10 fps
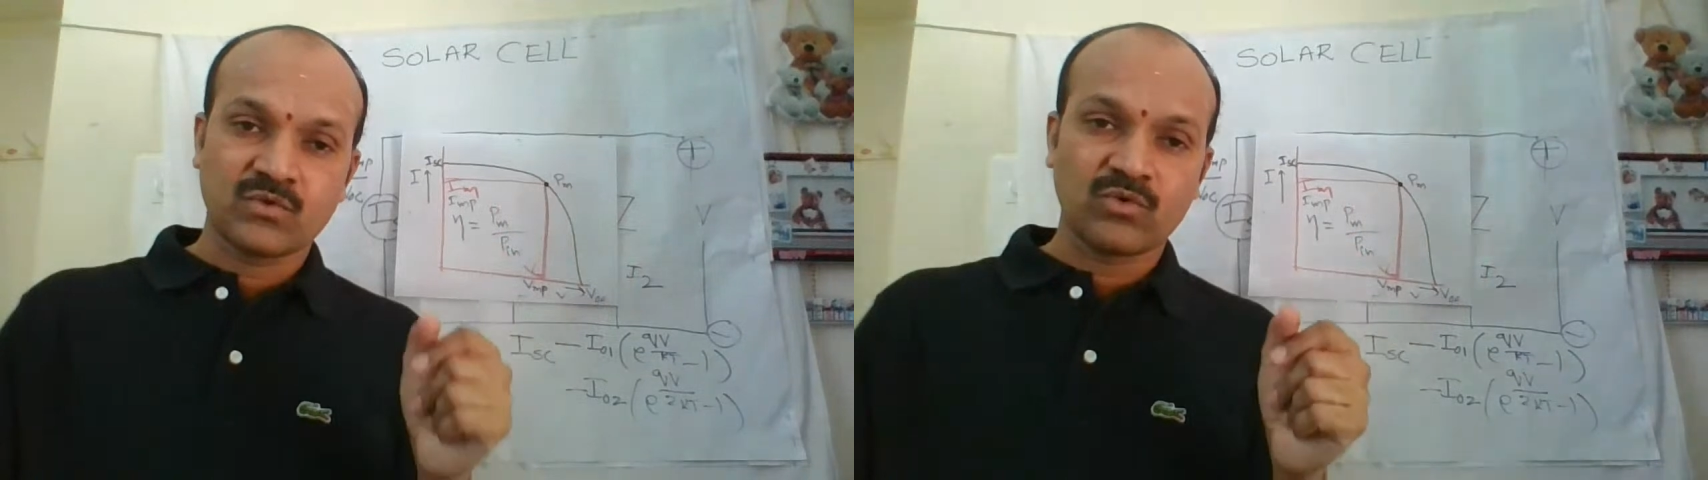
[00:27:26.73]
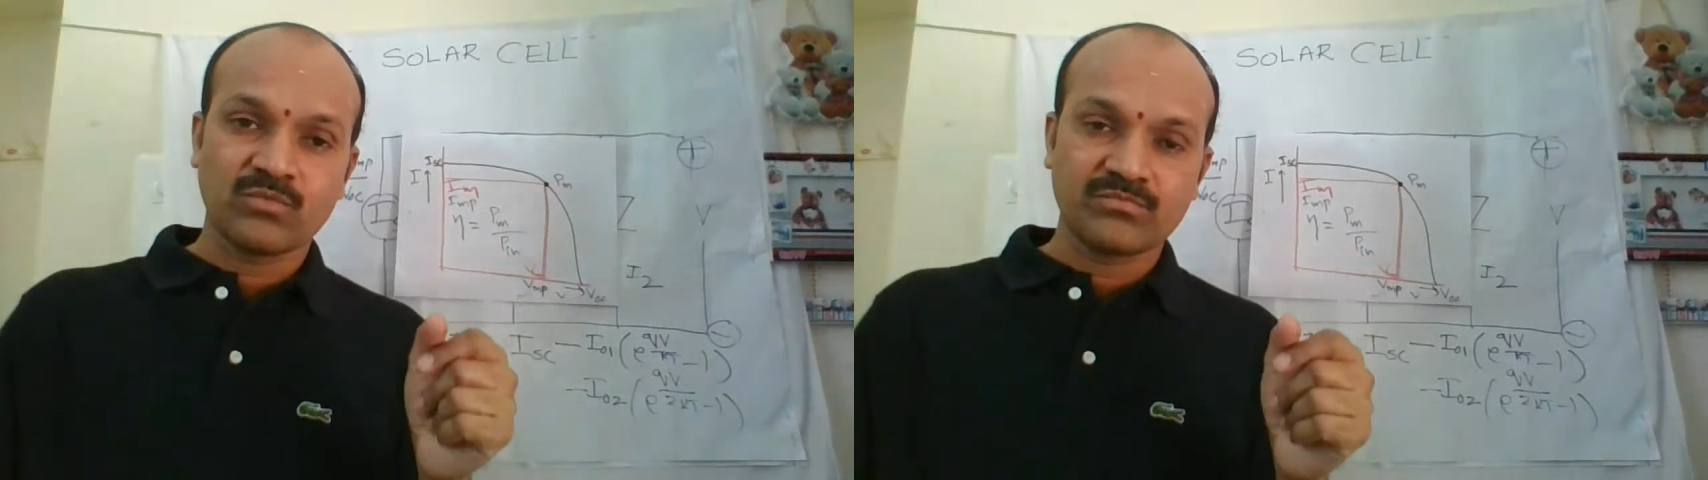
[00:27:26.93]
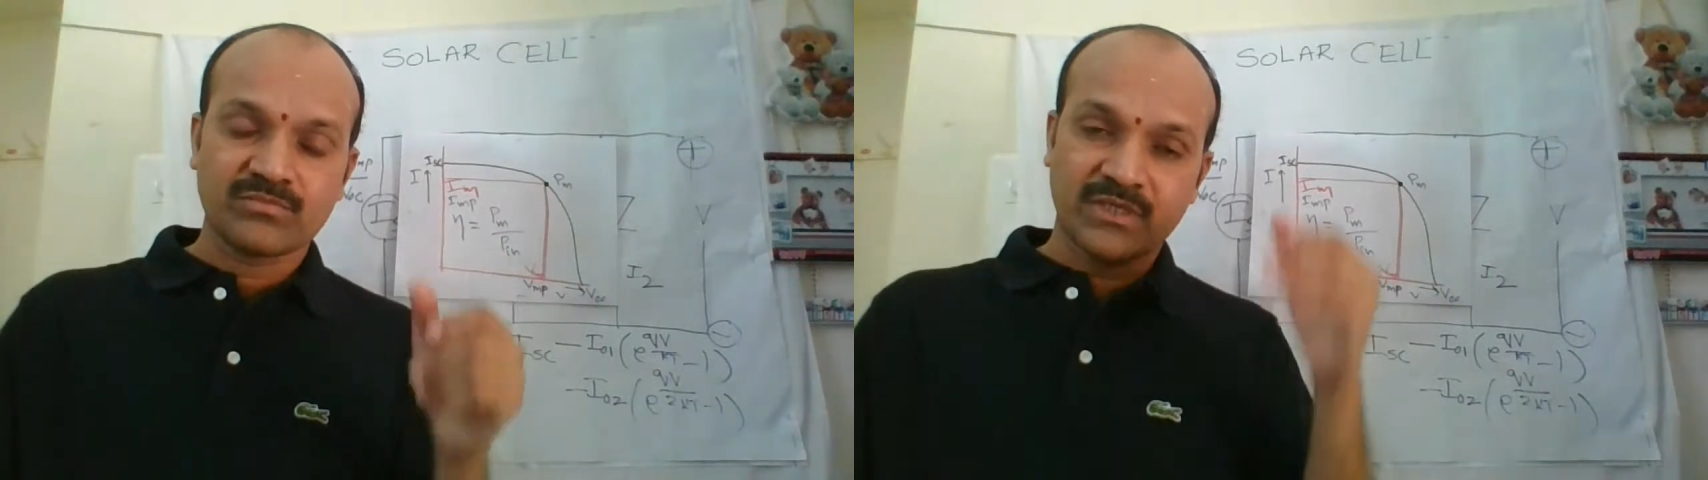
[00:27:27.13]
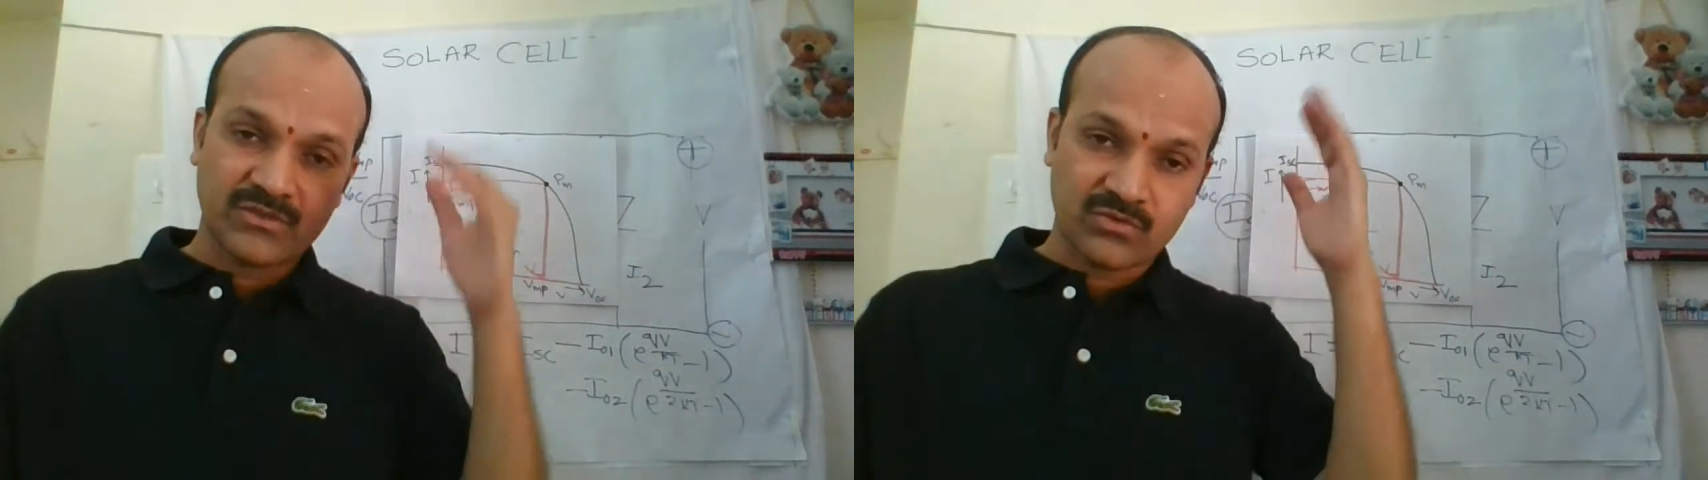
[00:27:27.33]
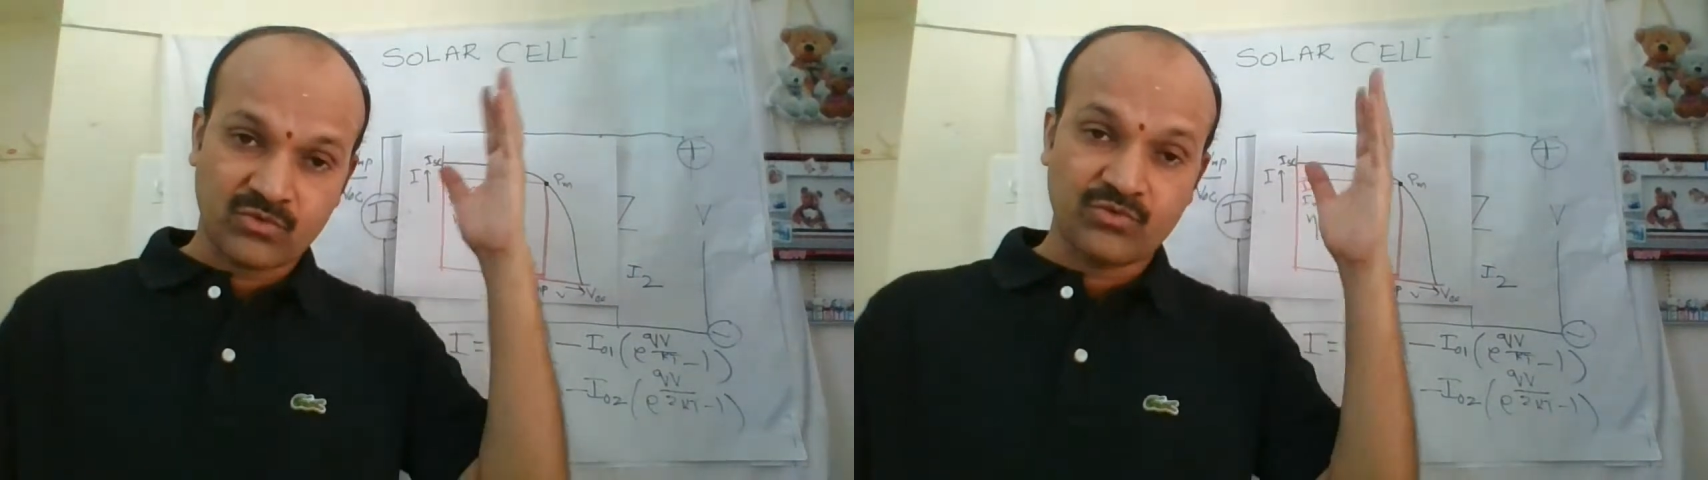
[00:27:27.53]
home,
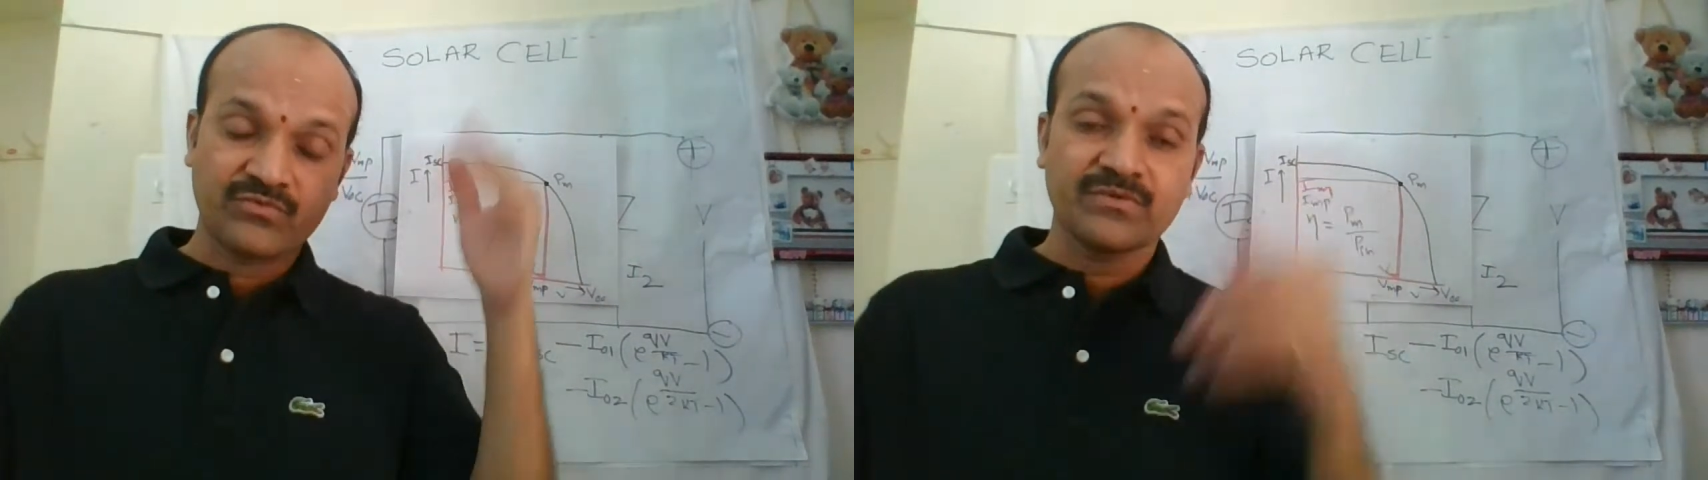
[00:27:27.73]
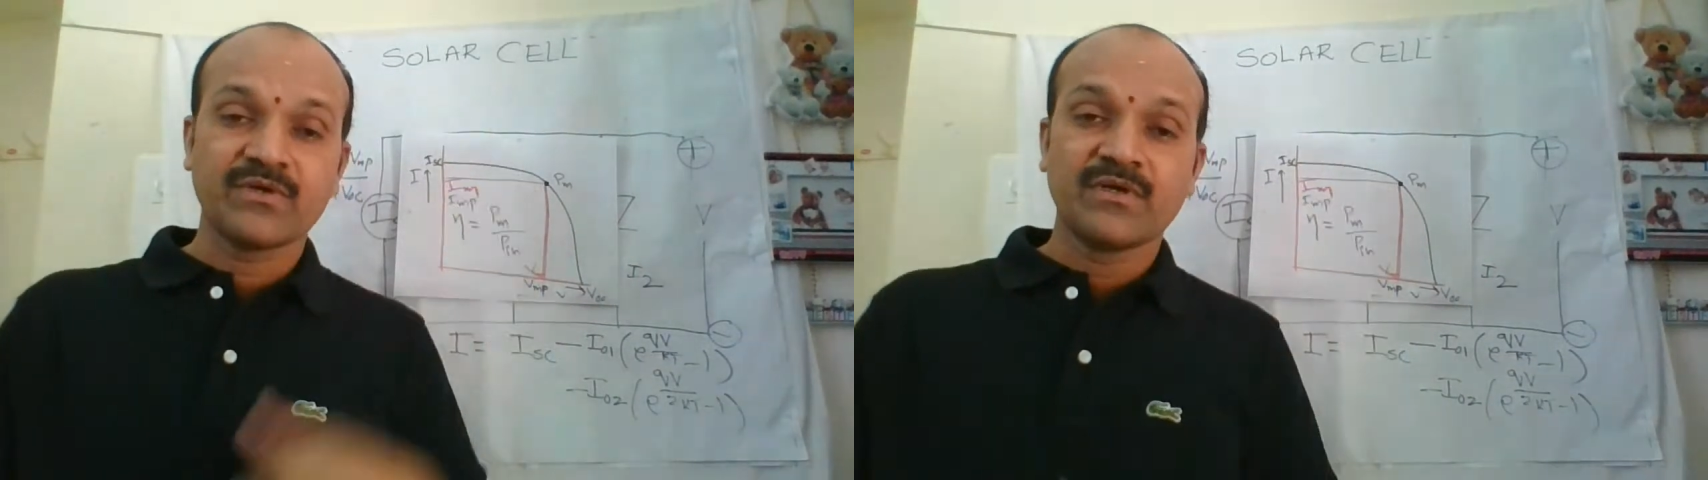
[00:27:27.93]
at roof.